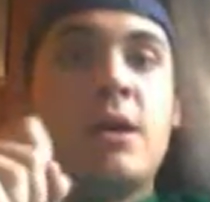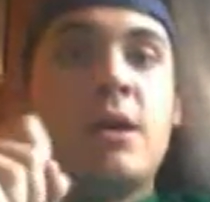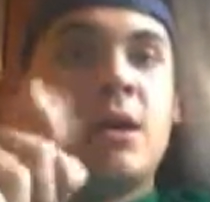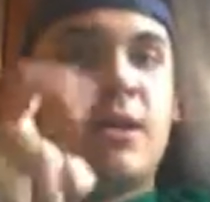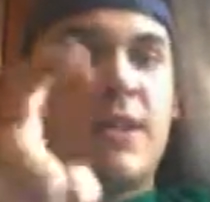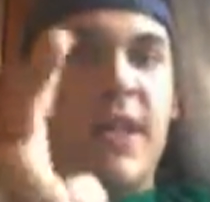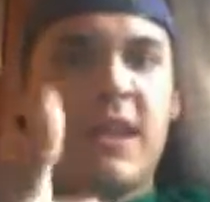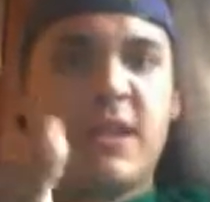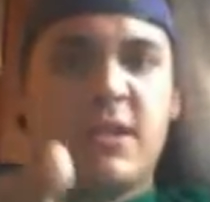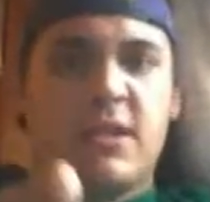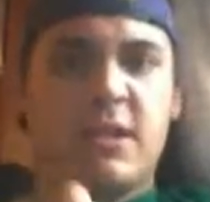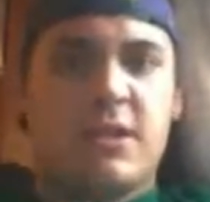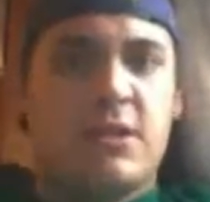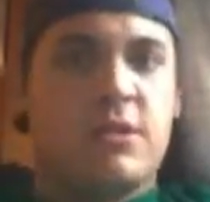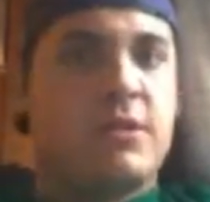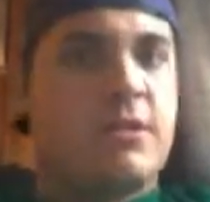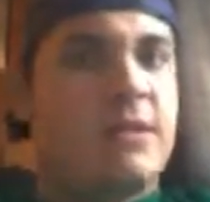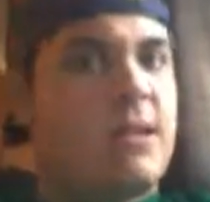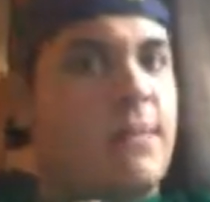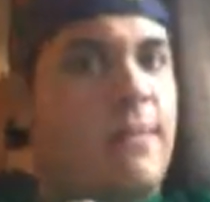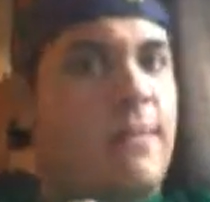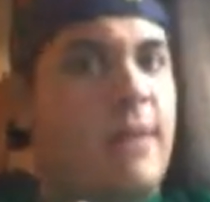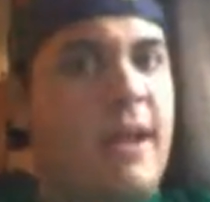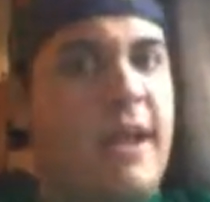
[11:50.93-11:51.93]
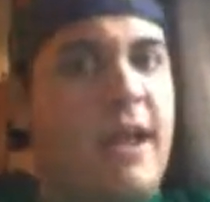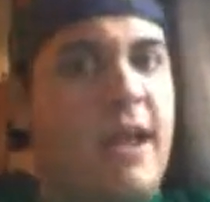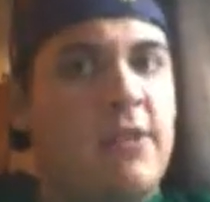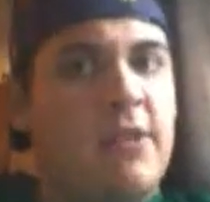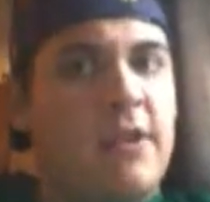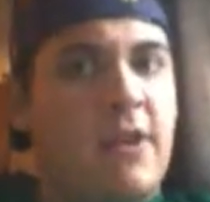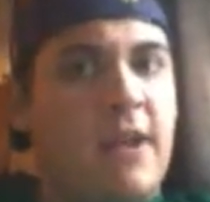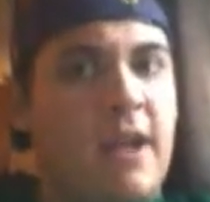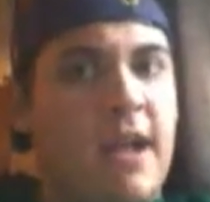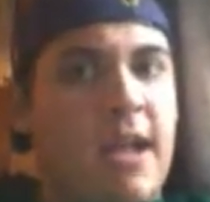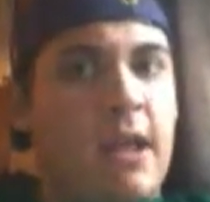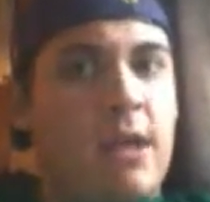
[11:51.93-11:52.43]
Unlike a certain somebody
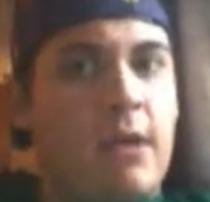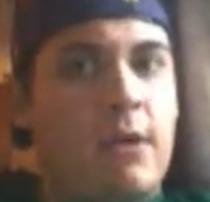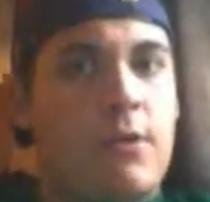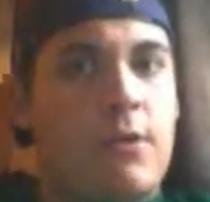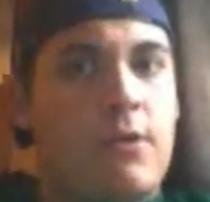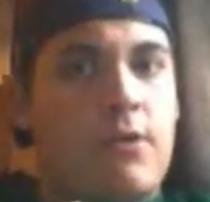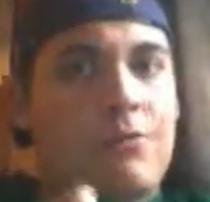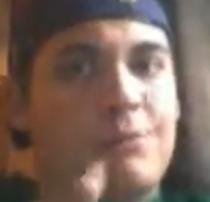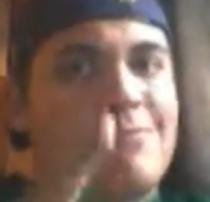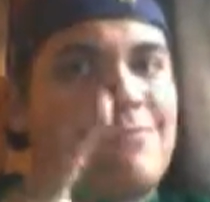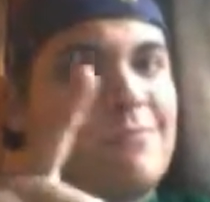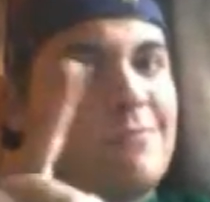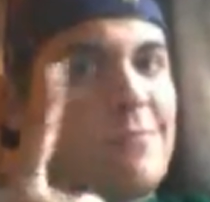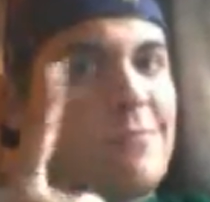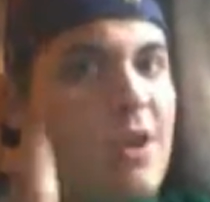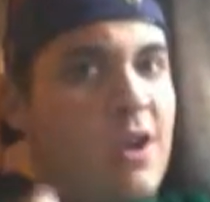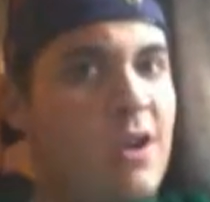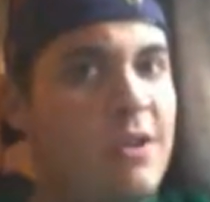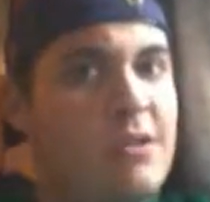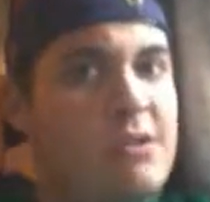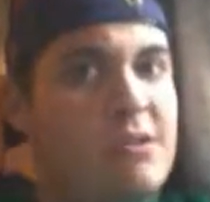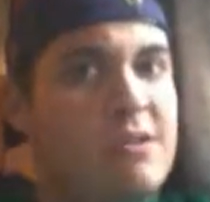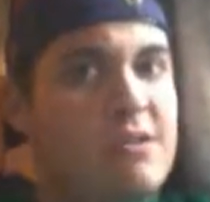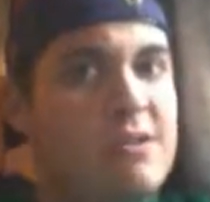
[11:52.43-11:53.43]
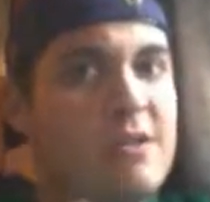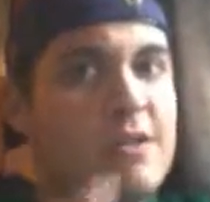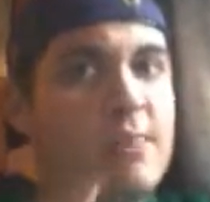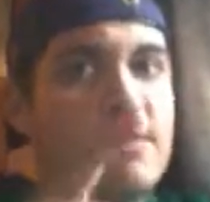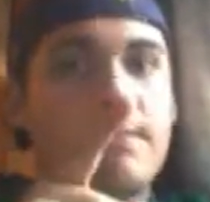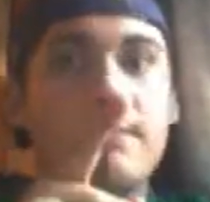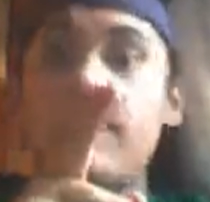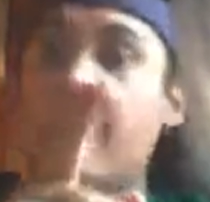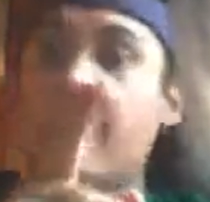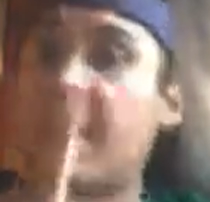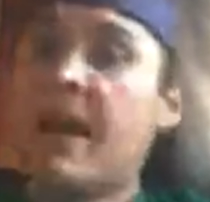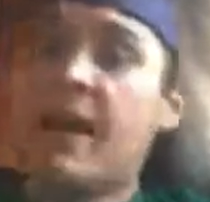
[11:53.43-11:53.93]
out there I know on
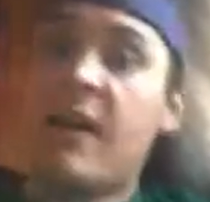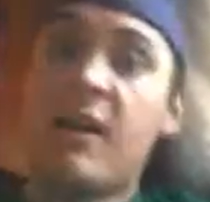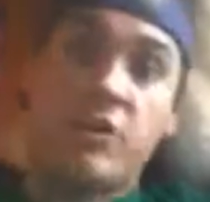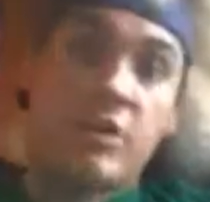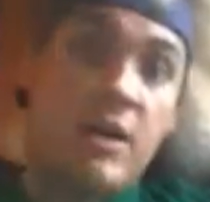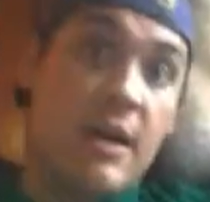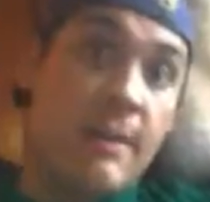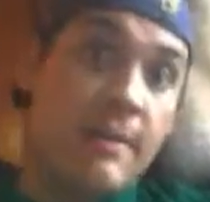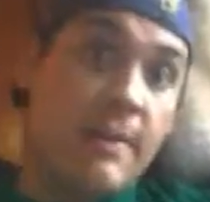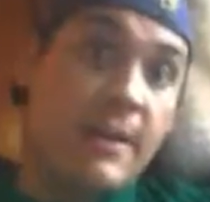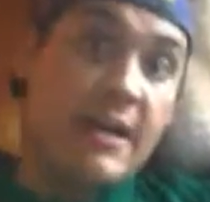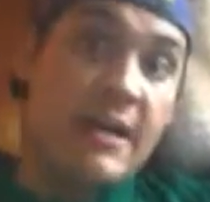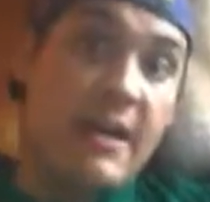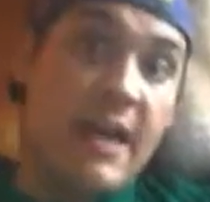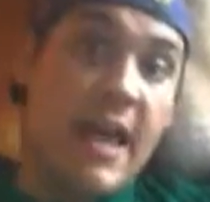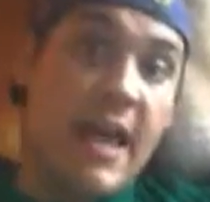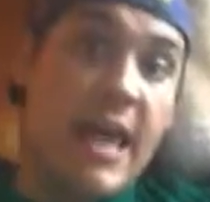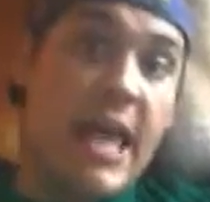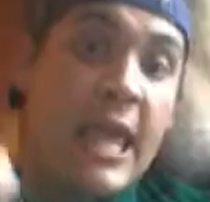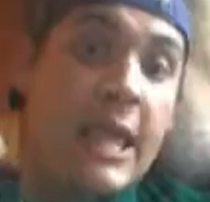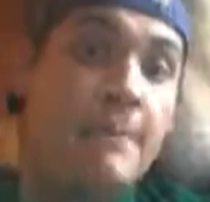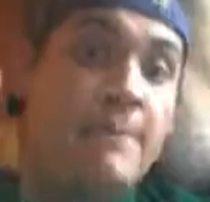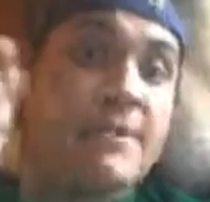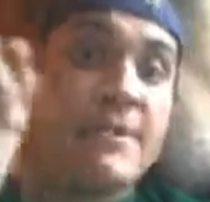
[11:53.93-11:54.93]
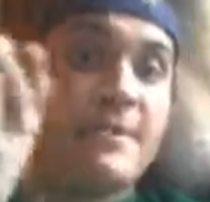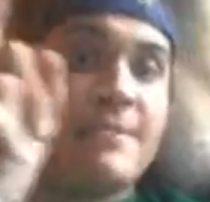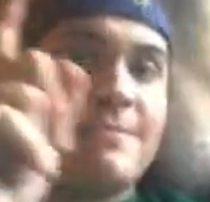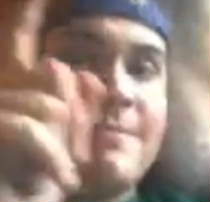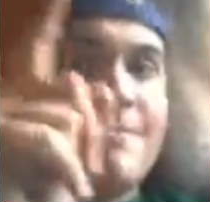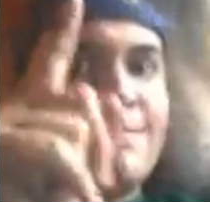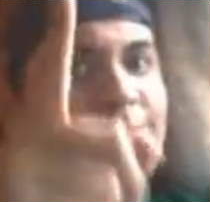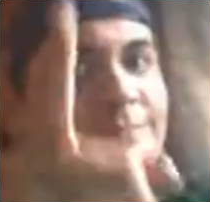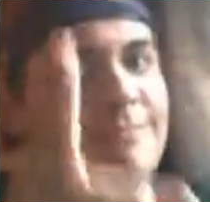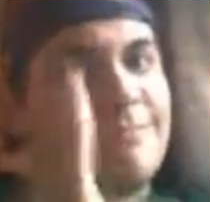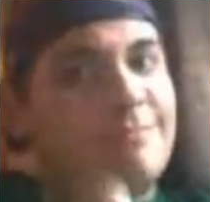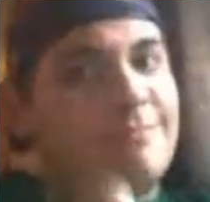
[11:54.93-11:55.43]
YouTube. Not going to drop any names,
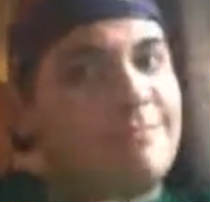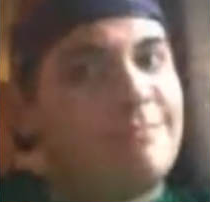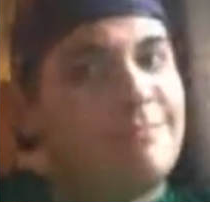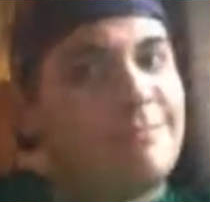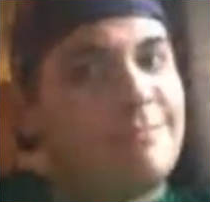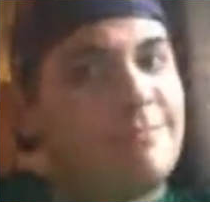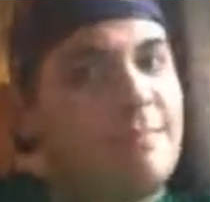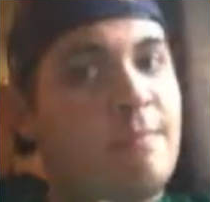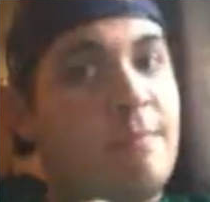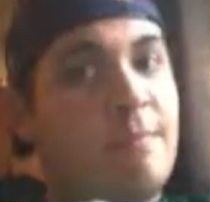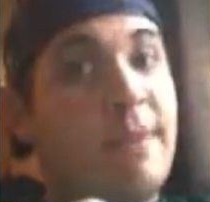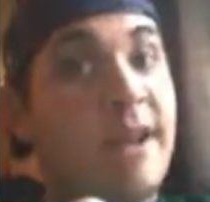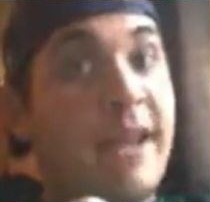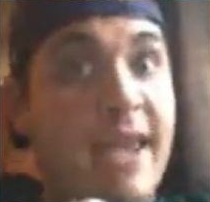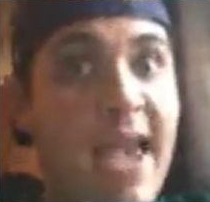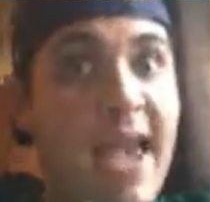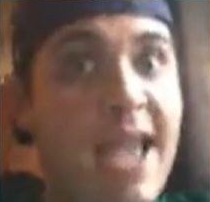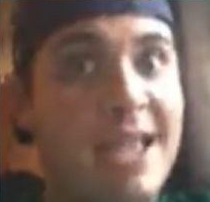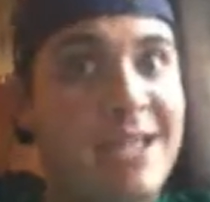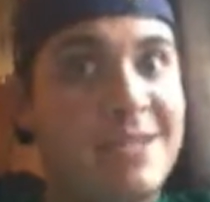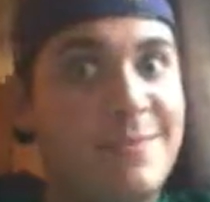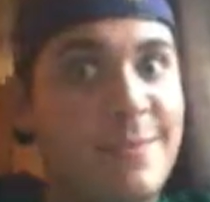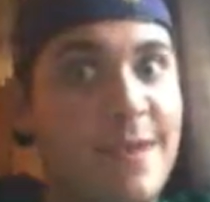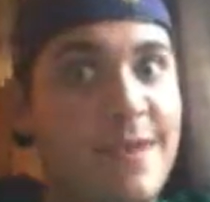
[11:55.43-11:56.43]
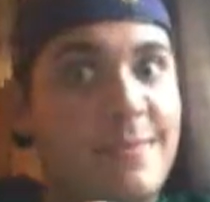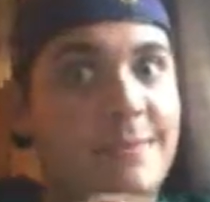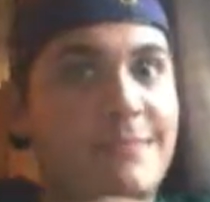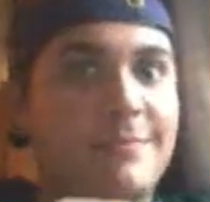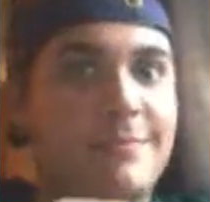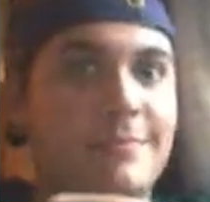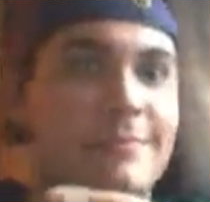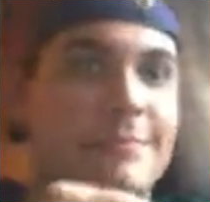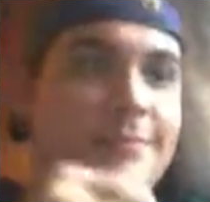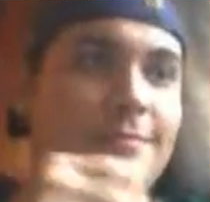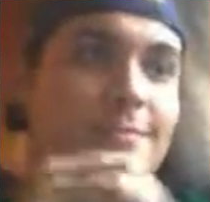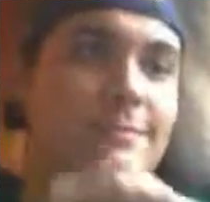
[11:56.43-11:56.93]
but he hates me.
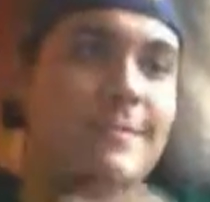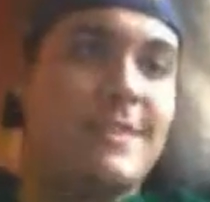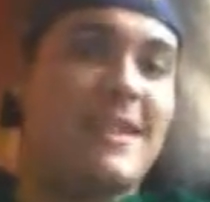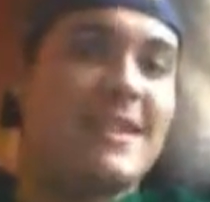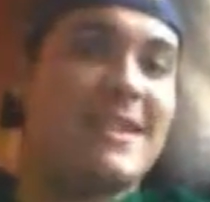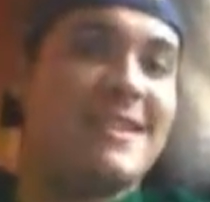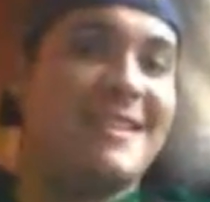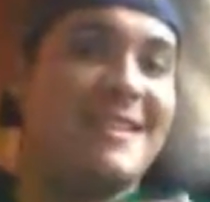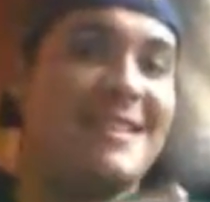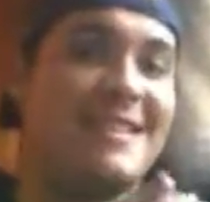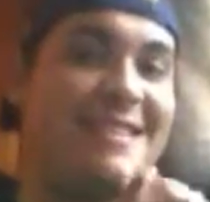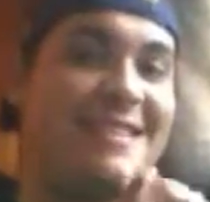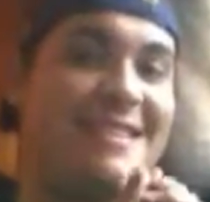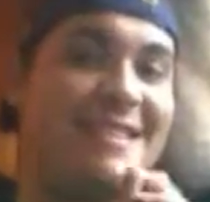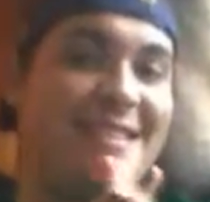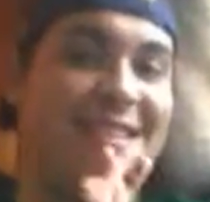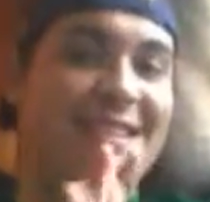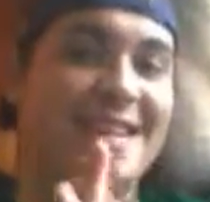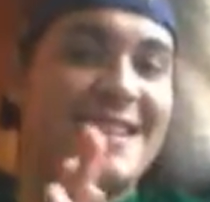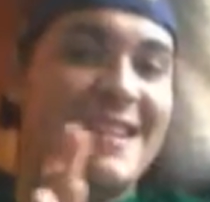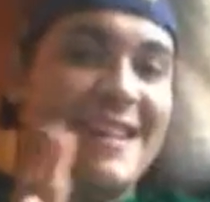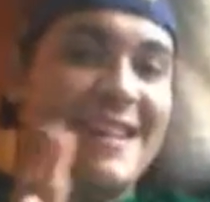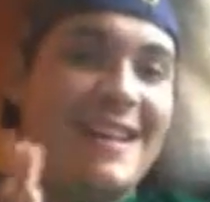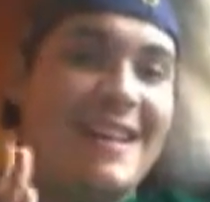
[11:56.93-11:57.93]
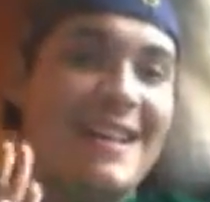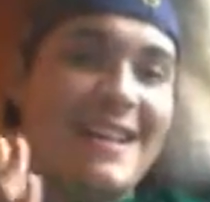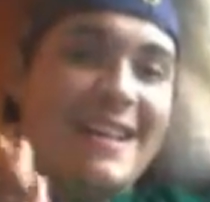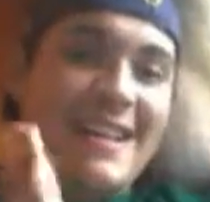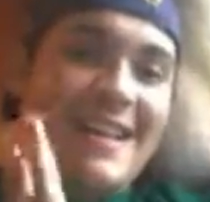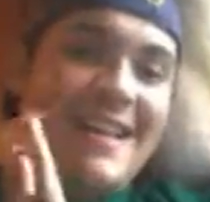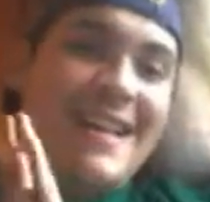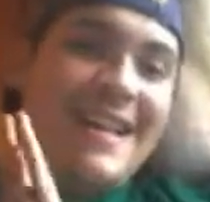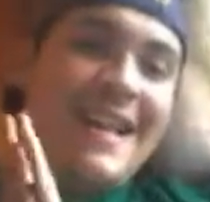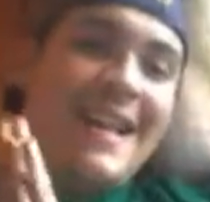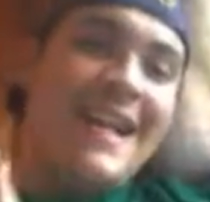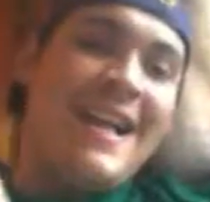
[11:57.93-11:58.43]

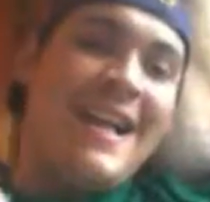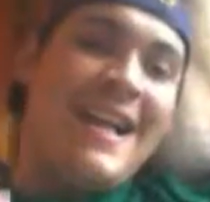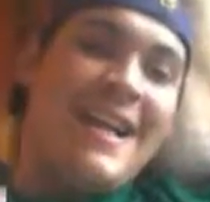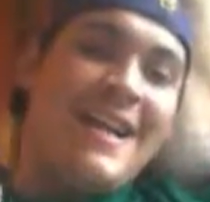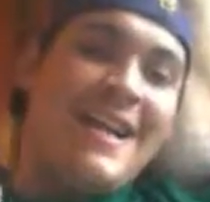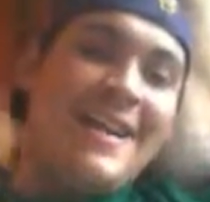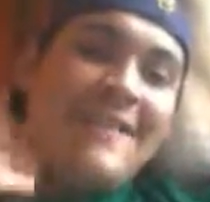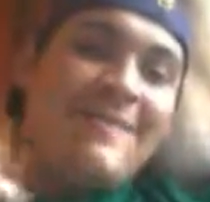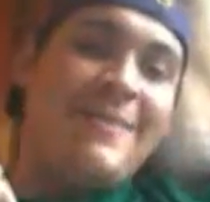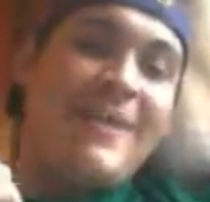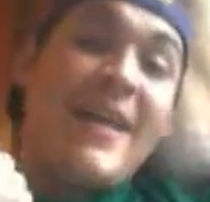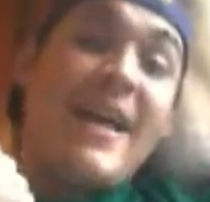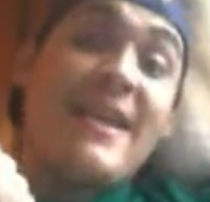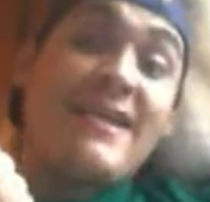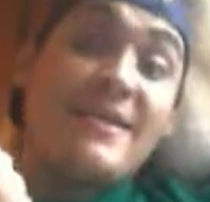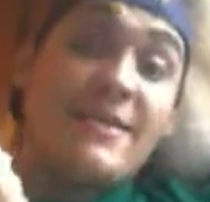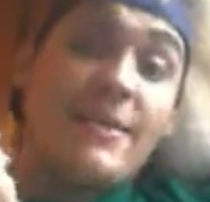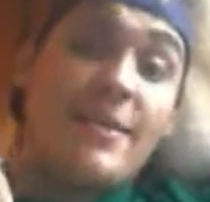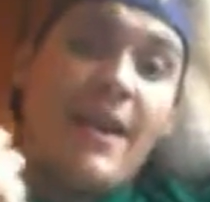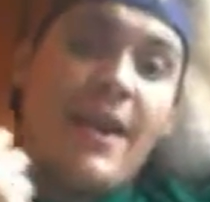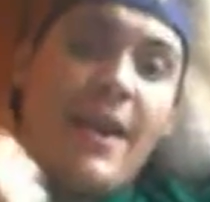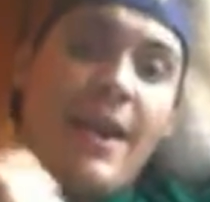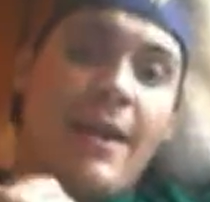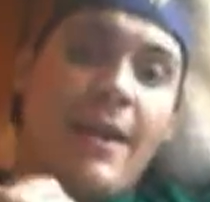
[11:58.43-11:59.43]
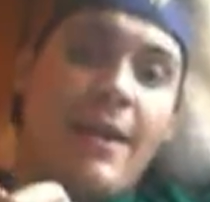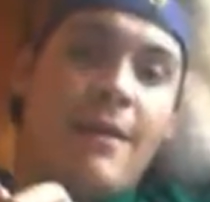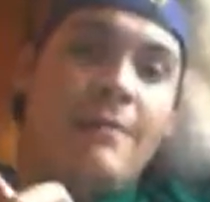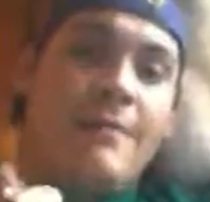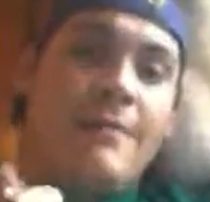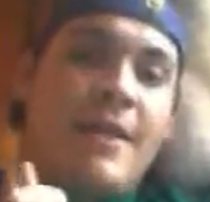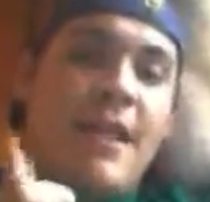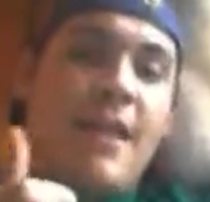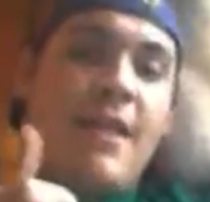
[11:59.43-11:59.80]
But that's okay.